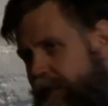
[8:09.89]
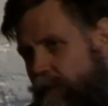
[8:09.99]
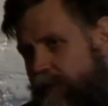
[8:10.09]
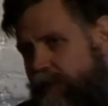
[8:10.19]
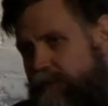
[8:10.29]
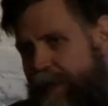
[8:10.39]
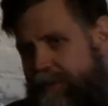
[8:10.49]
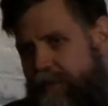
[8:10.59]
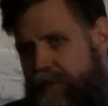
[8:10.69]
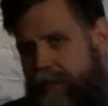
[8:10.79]
which is
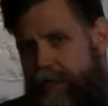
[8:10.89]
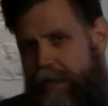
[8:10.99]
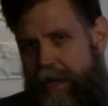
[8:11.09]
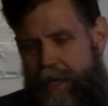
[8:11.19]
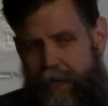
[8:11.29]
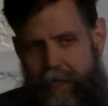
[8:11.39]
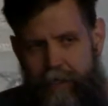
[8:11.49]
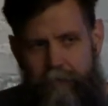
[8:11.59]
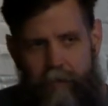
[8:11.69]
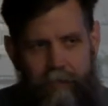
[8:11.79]
basically
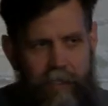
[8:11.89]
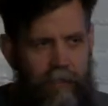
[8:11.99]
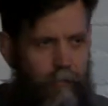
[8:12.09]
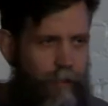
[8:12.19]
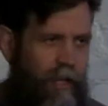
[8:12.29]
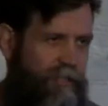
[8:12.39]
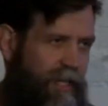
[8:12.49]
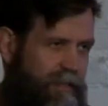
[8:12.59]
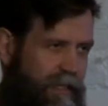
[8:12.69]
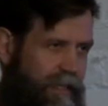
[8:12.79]
a lovely little
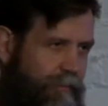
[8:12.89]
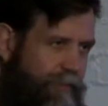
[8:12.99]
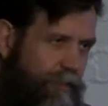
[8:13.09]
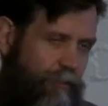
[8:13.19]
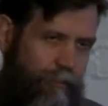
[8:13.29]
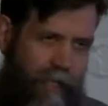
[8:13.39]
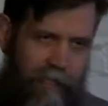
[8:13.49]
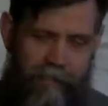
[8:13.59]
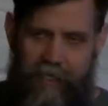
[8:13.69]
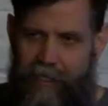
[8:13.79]
project that gives you
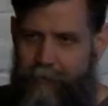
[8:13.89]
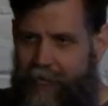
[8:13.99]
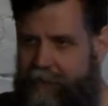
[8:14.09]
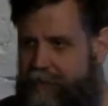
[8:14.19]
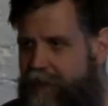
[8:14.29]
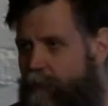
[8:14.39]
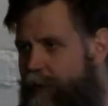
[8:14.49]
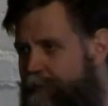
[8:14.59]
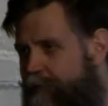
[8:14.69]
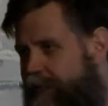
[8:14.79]
a database and a
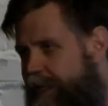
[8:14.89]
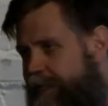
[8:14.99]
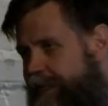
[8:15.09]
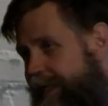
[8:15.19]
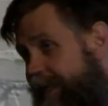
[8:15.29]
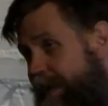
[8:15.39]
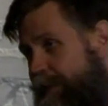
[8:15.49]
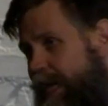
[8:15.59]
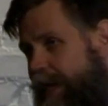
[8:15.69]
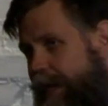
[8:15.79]
web front end and an
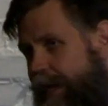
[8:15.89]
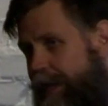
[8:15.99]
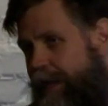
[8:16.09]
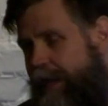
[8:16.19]
API,